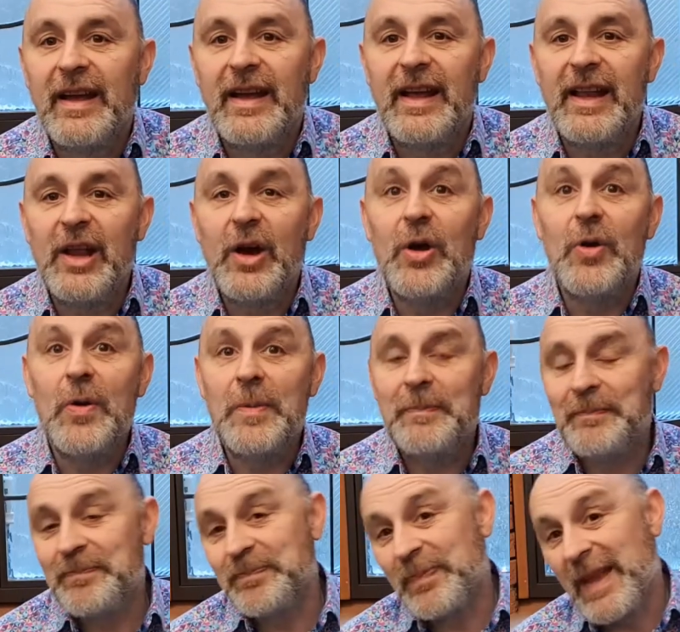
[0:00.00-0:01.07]

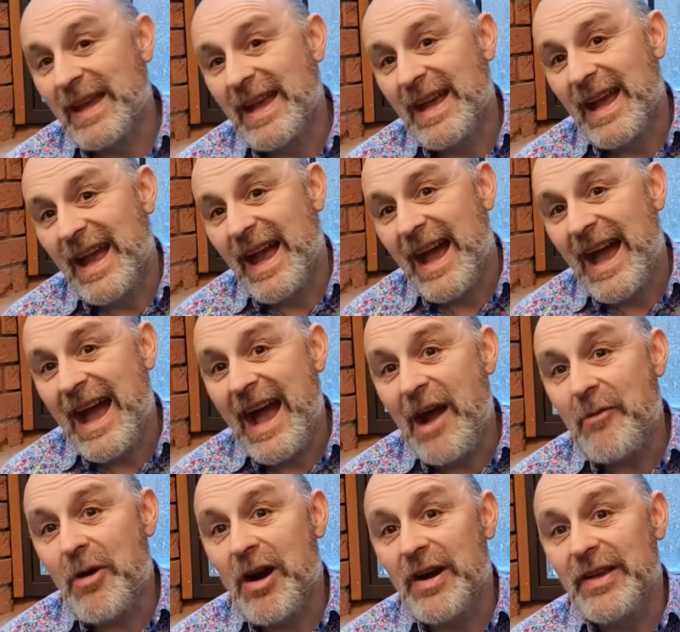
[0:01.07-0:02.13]
Hello,
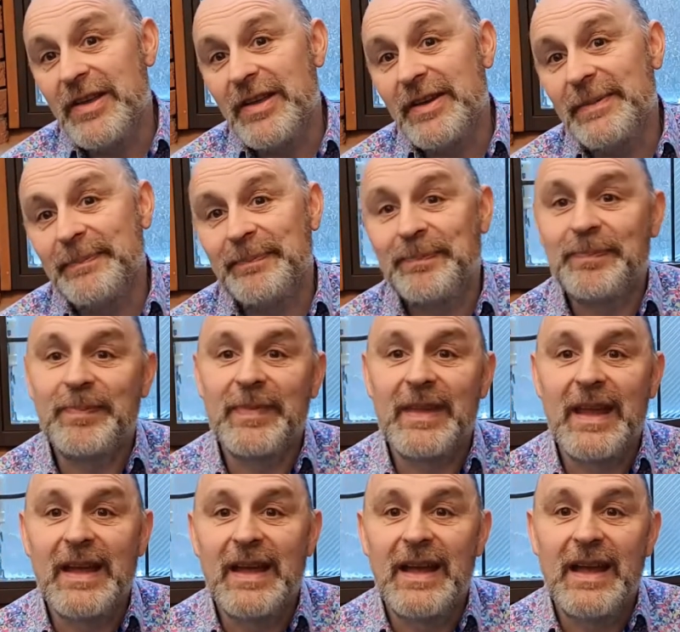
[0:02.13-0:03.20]
how are you?
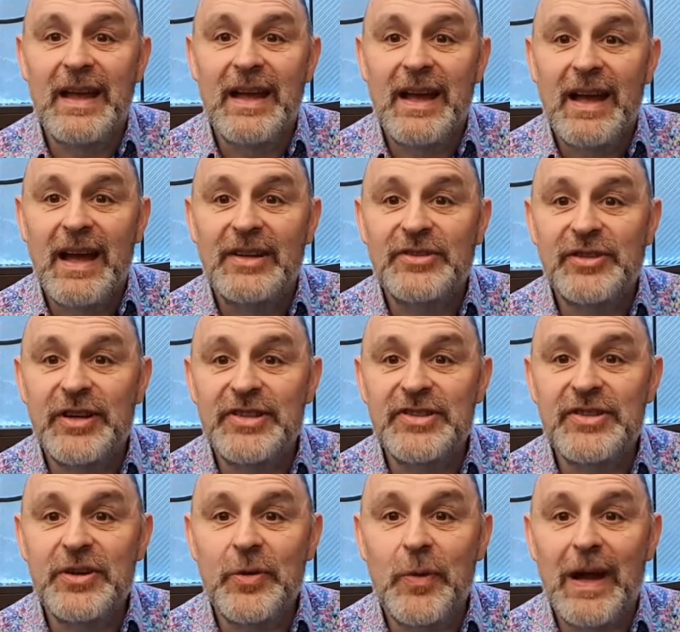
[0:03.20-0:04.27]
I
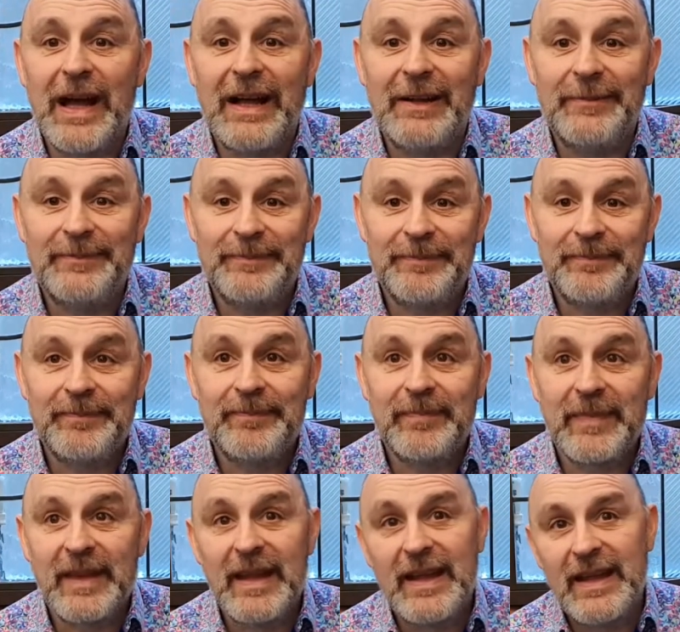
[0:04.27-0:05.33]
trust you're well.
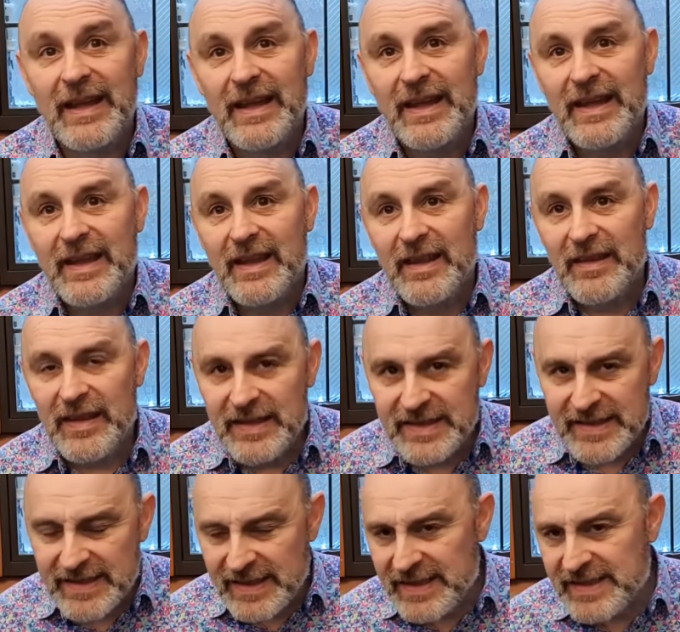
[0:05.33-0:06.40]

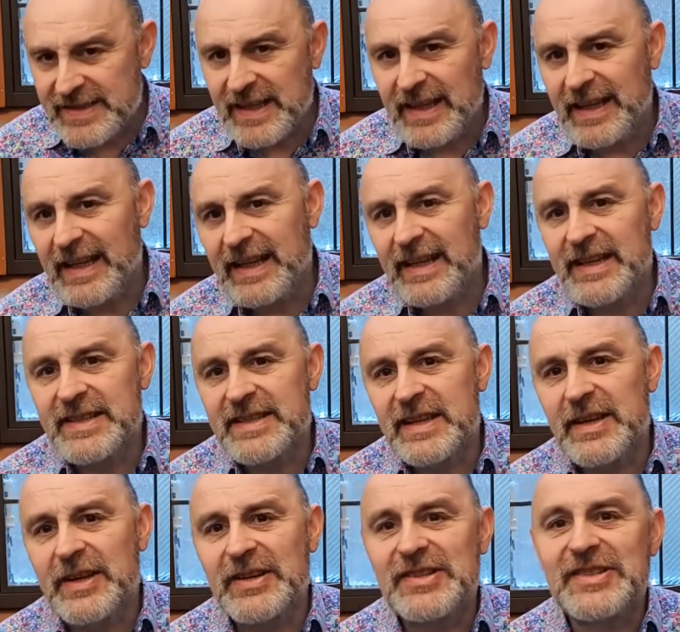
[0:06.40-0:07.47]
This is the latest in
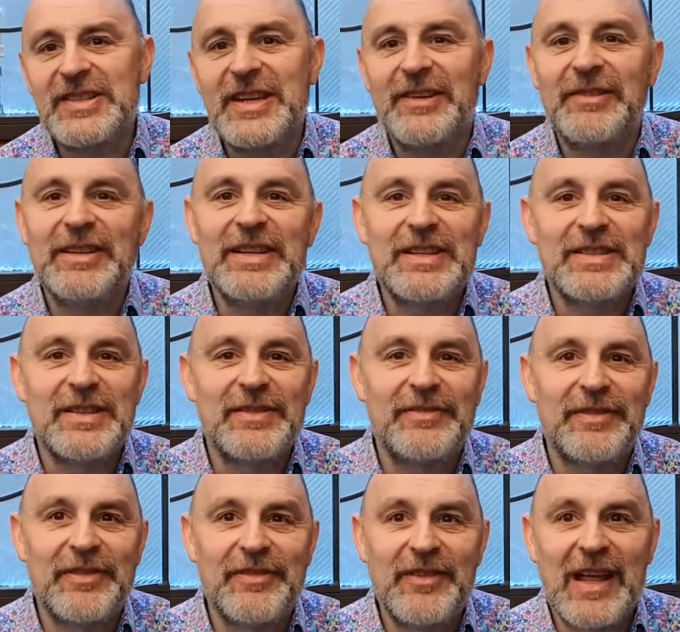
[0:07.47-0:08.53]
our series
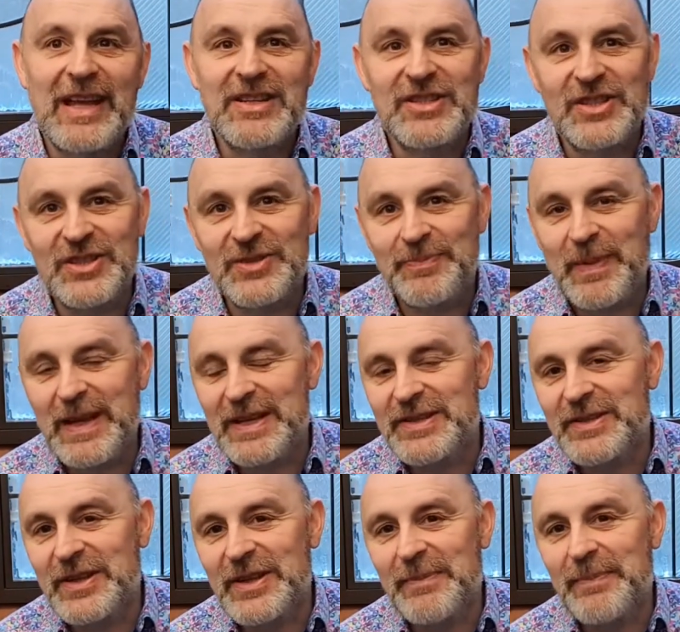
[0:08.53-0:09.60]
of reflections
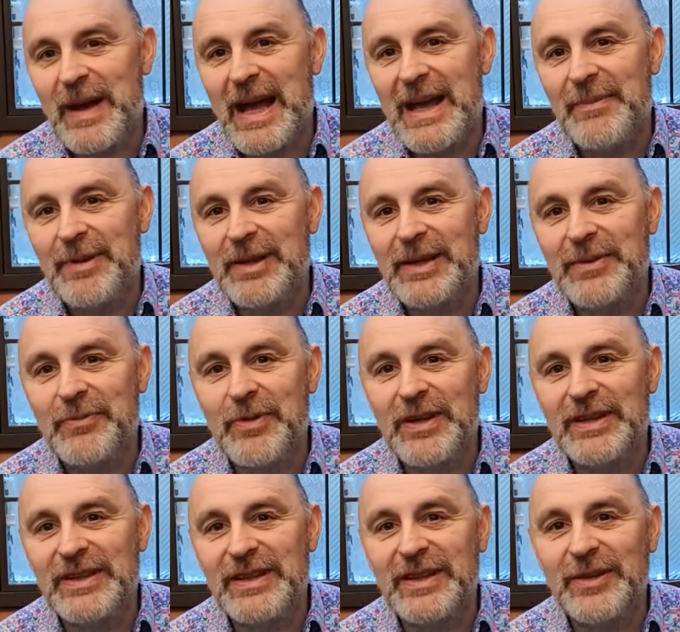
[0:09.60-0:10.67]
based on the Bible in
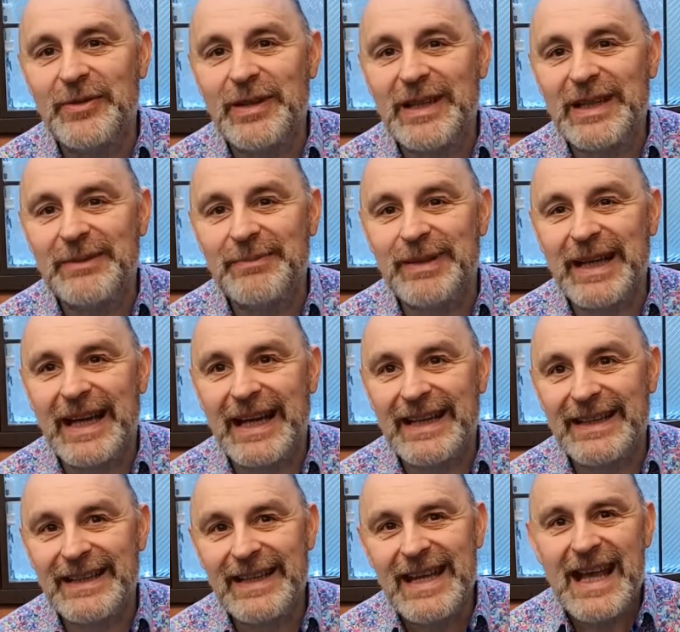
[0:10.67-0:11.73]
1 year reading
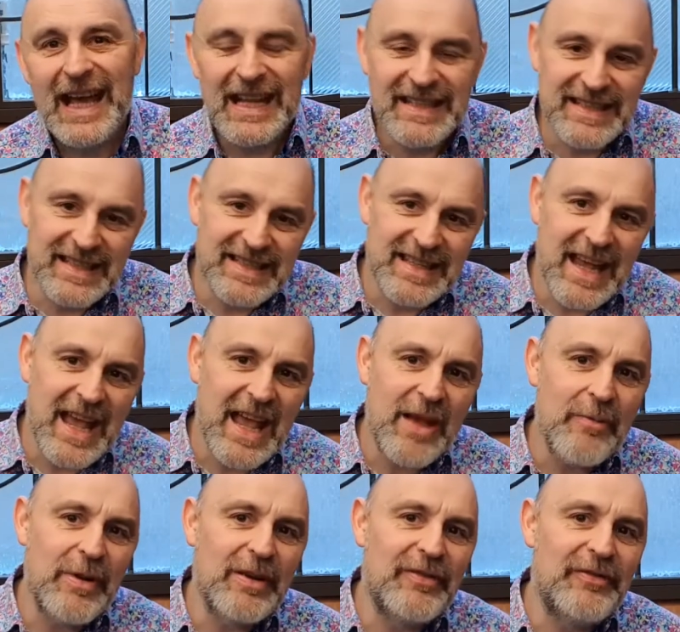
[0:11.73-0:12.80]
plan. And today
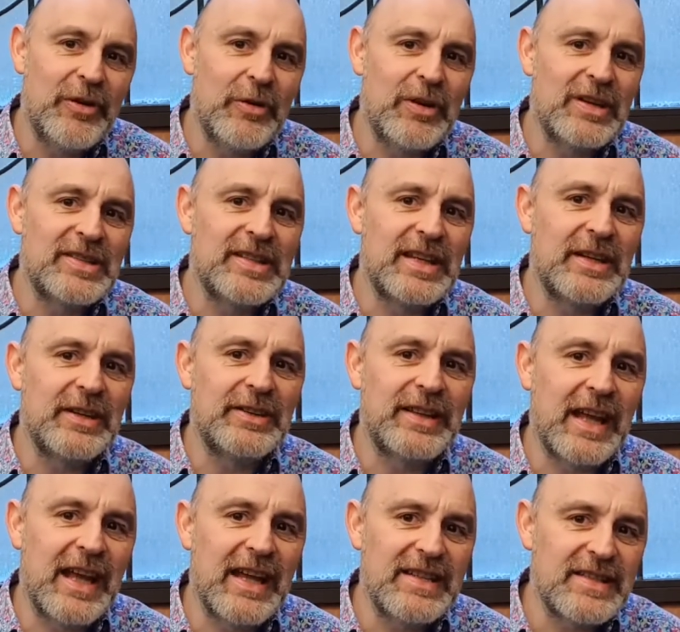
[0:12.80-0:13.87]
we are focusing on
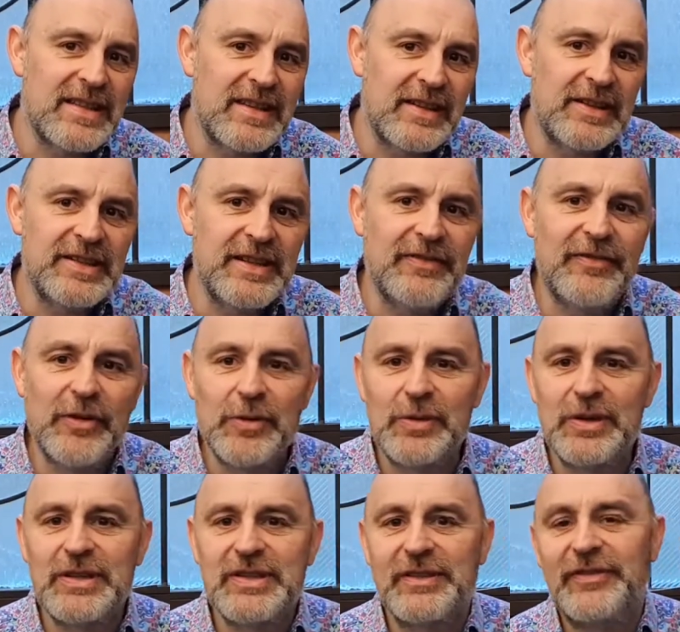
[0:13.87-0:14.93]
days
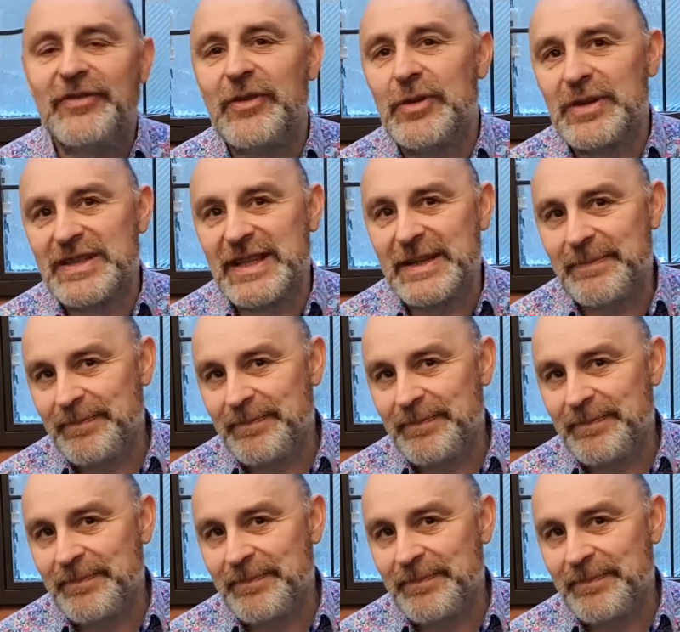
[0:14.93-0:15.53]
34 to 40.